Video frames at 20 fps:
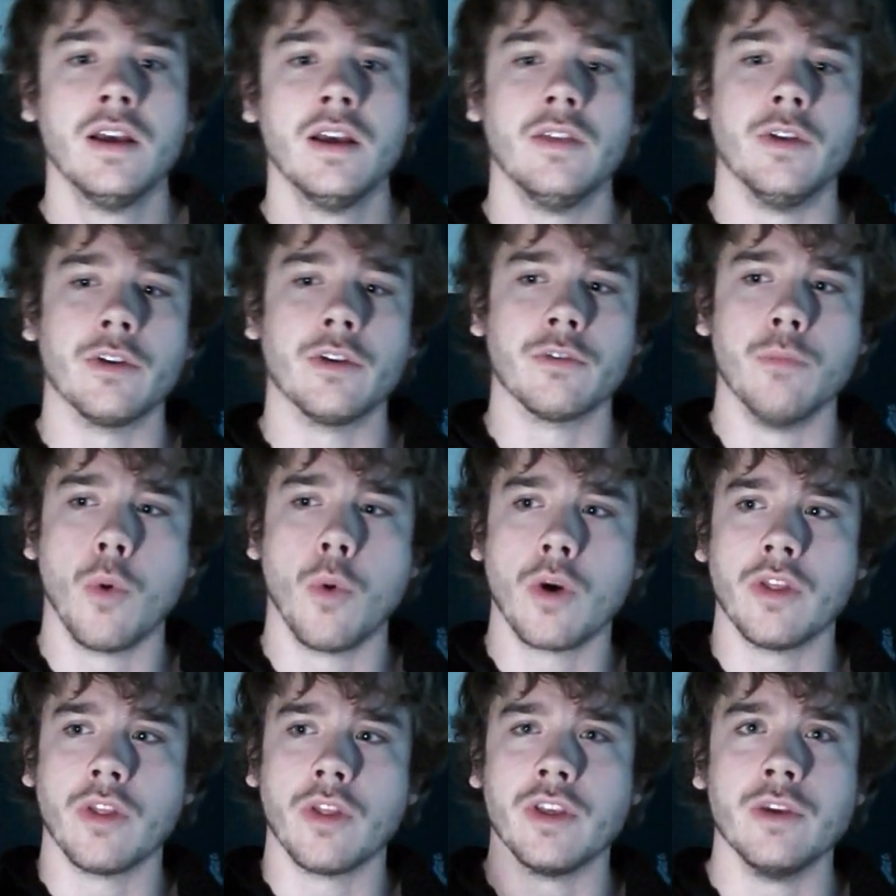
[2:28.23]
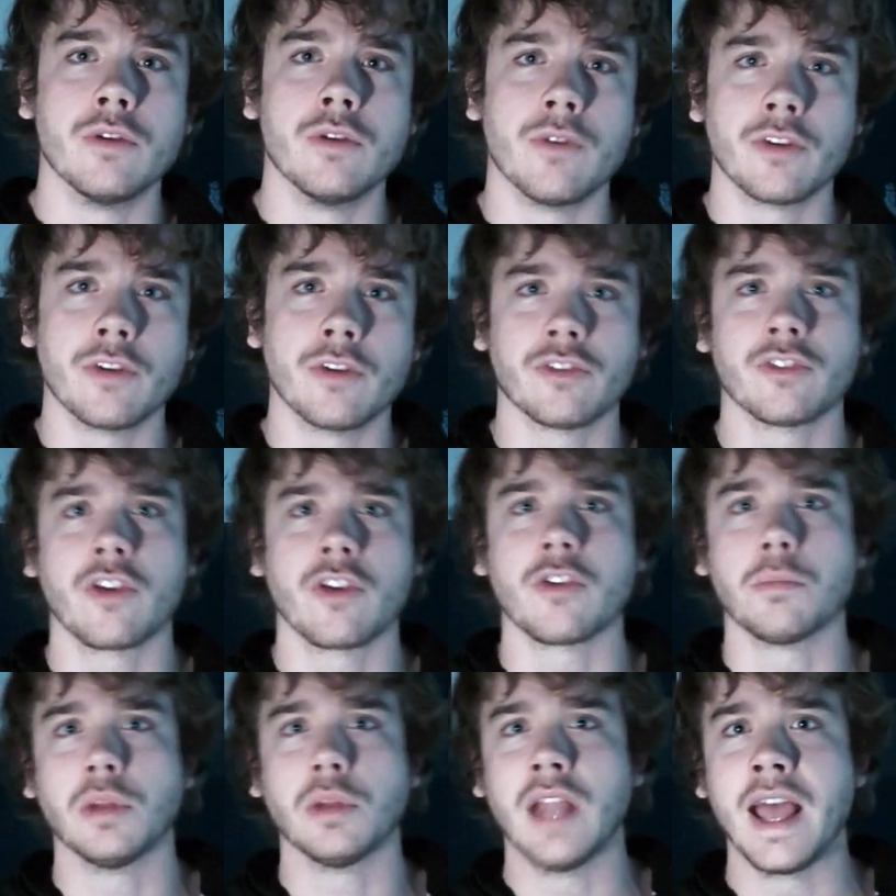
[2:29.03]
There's more to the universe. There's
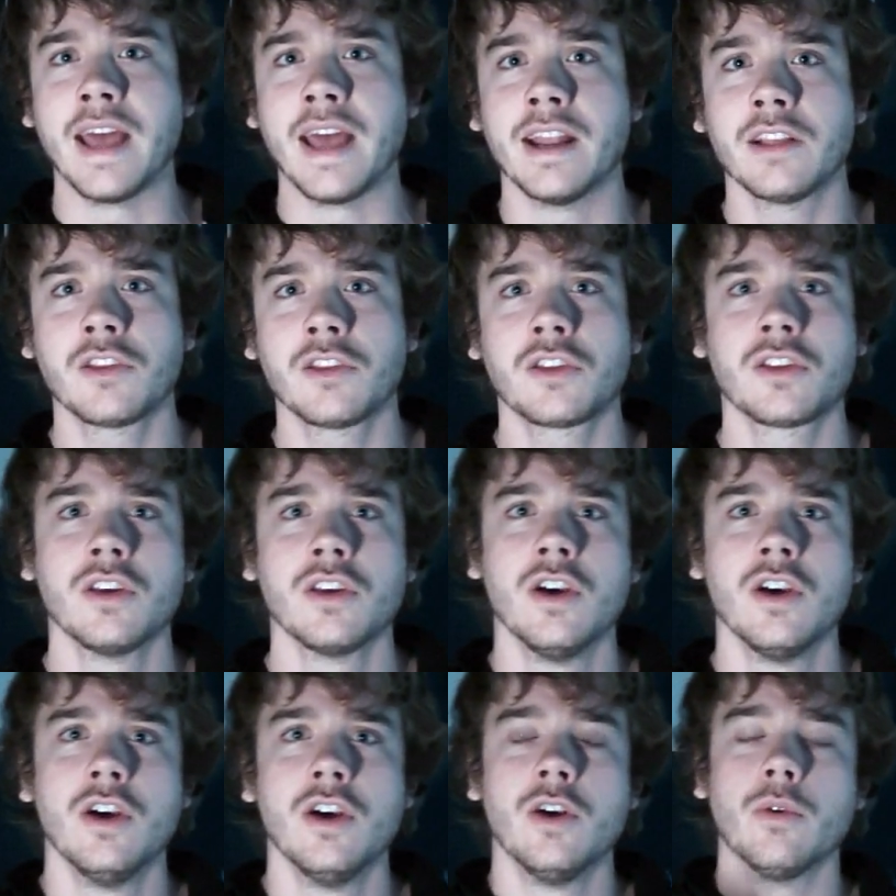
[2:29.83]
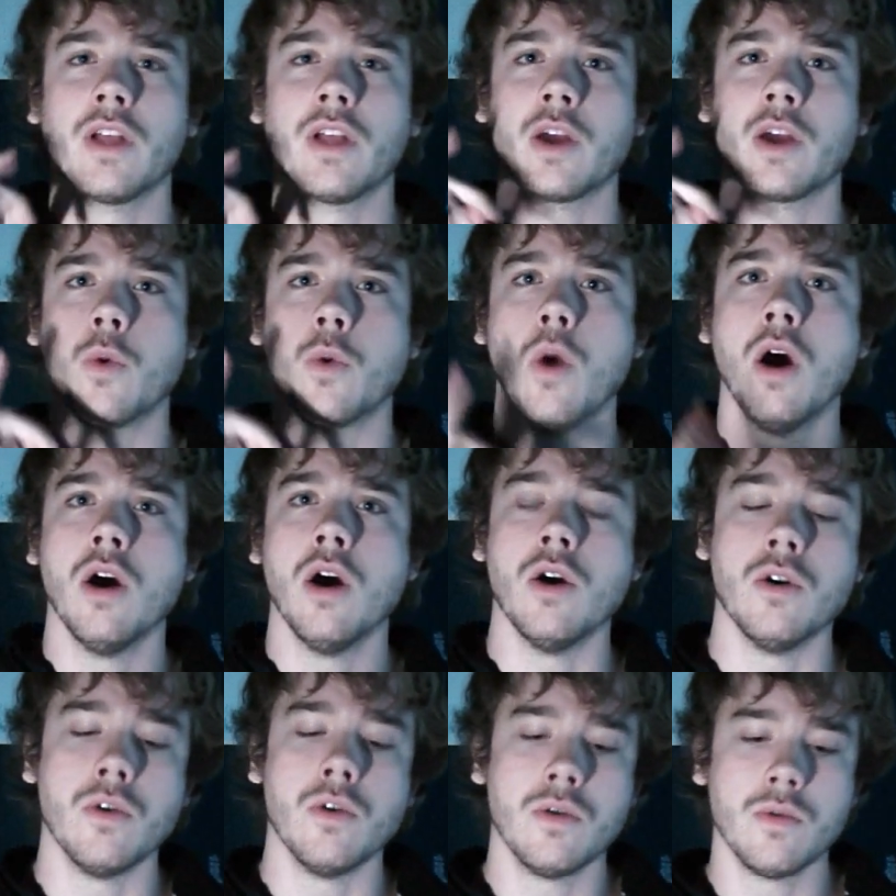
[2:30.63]
other planets. We're like,
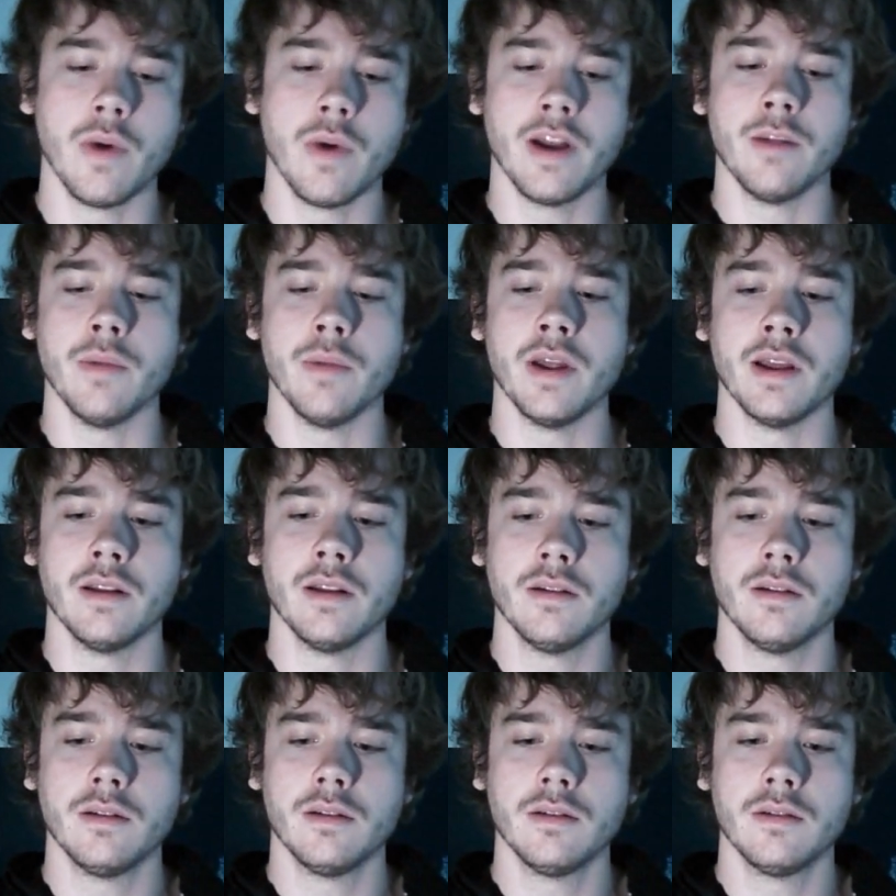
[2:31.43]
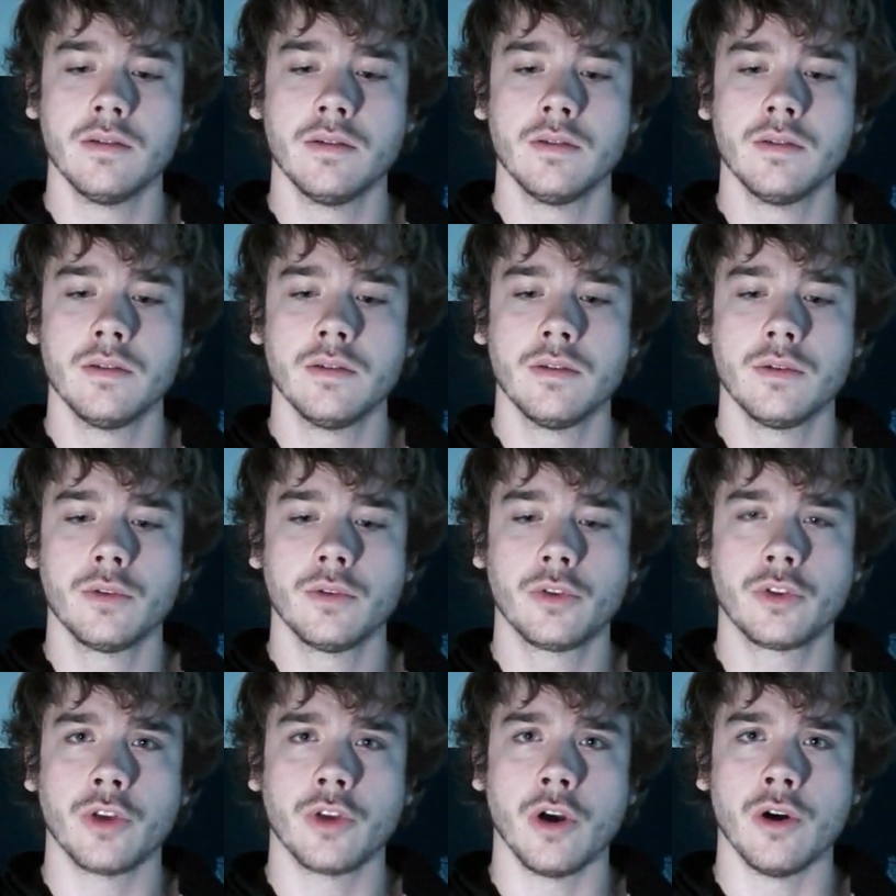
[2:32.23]
whoa, wait a minute.
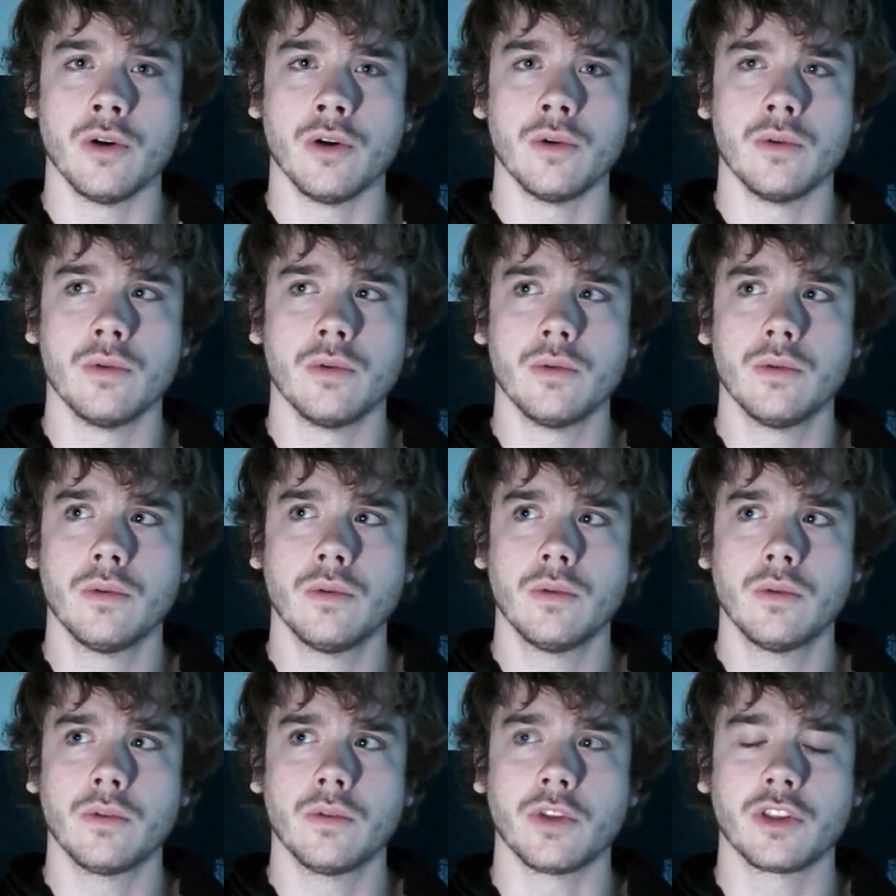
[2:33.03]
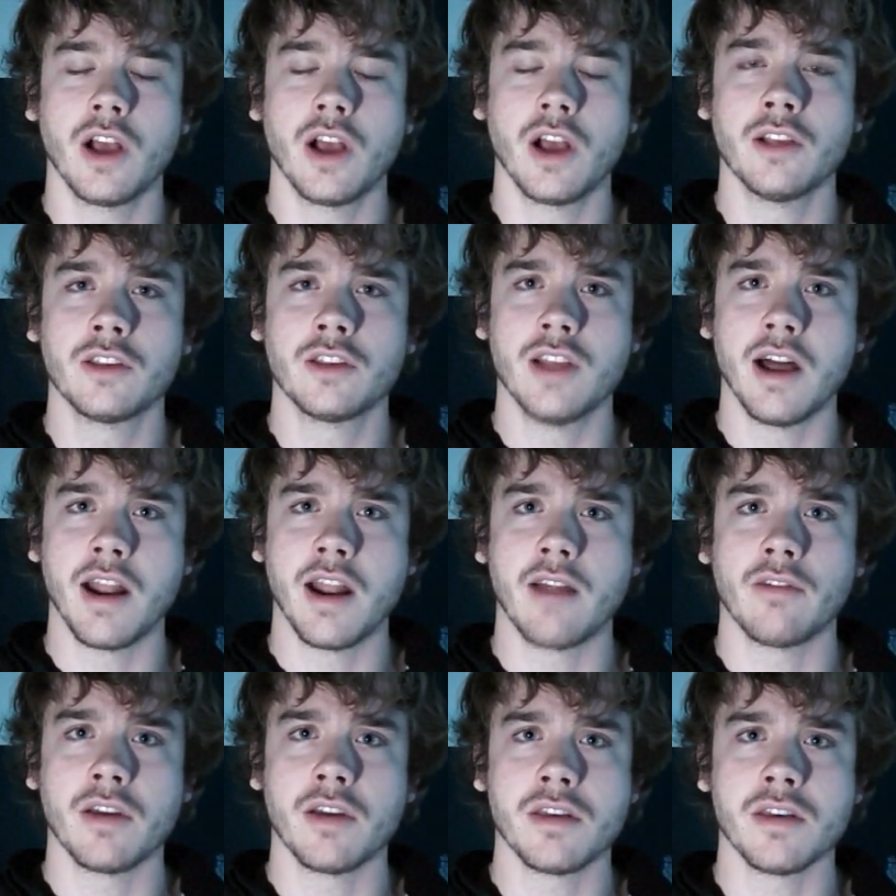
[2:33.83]
So the sun's not
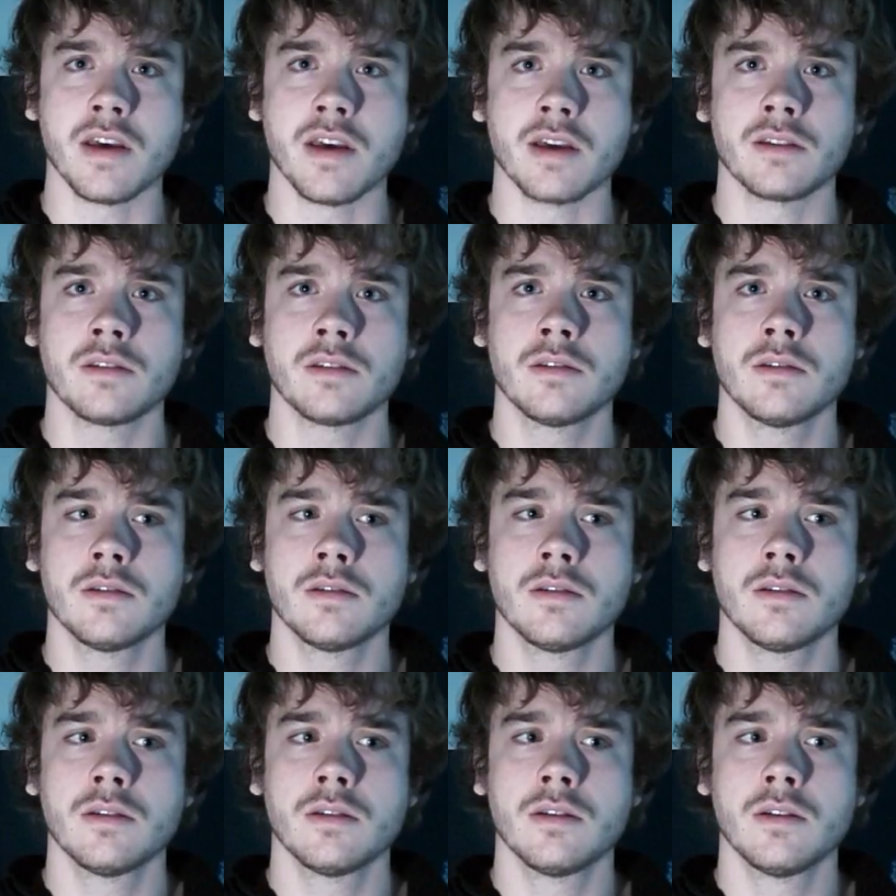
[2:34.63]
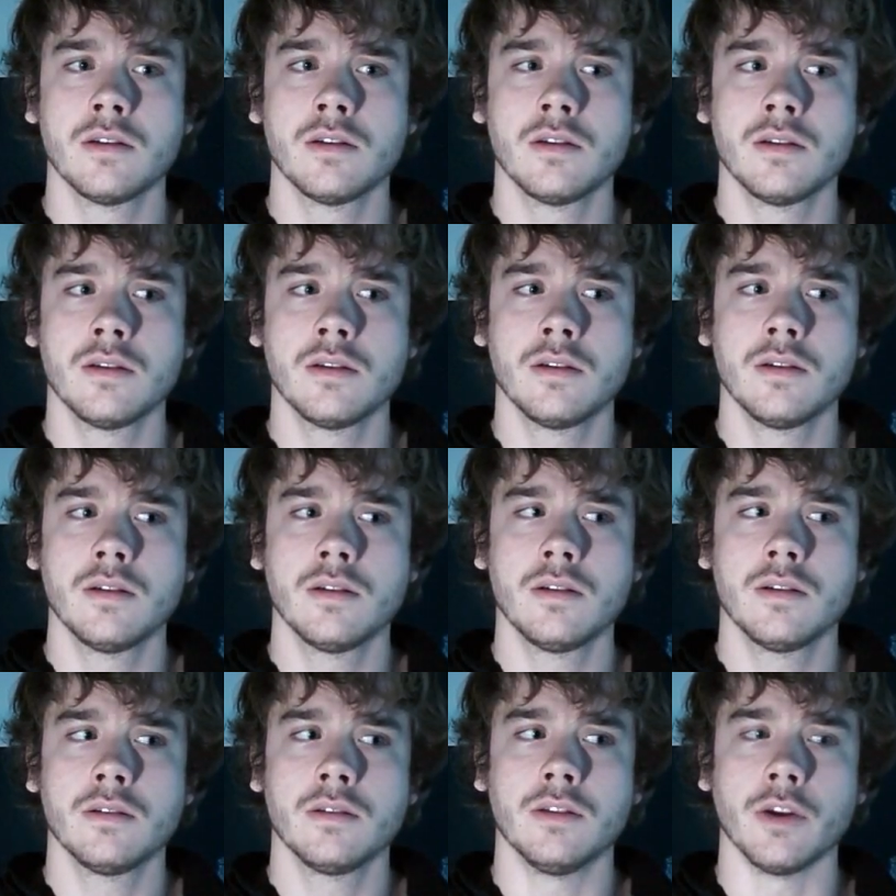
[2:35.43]
everything.
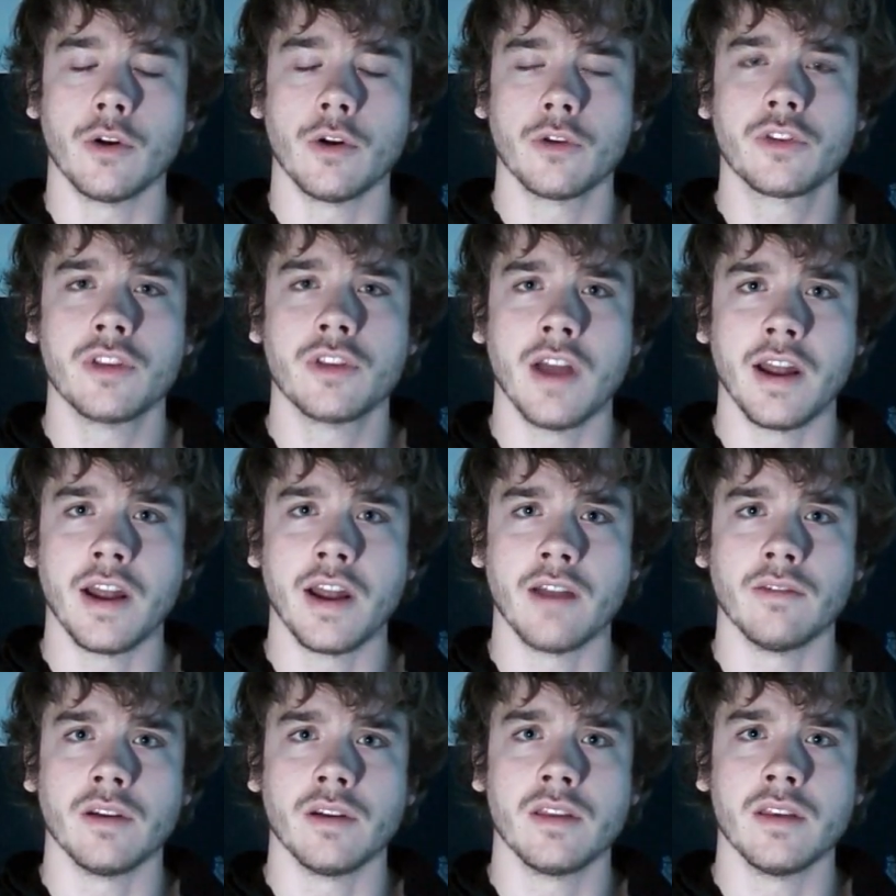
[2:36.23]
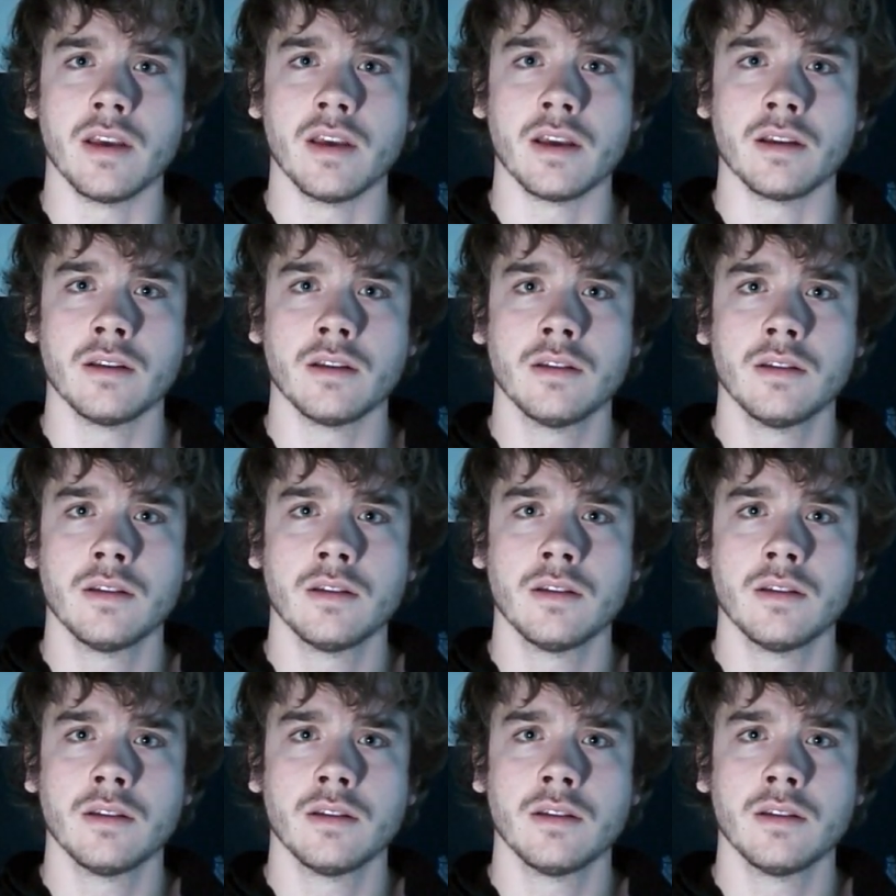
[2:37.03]
The Earth's not everything.